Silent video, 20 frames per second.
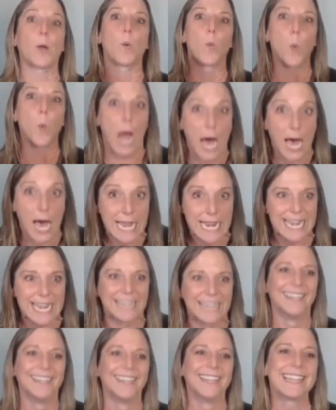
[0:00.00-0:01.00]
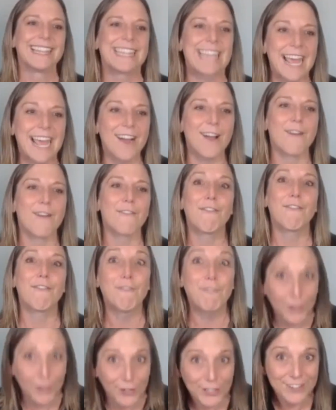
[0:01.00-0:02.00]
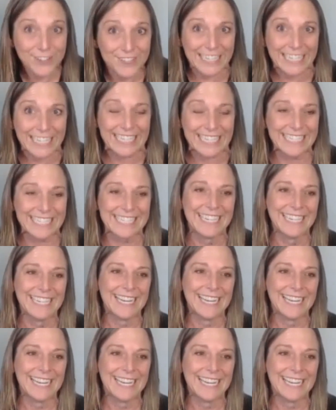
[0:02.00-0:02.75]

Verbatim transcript: like run. They are full yeah. of it.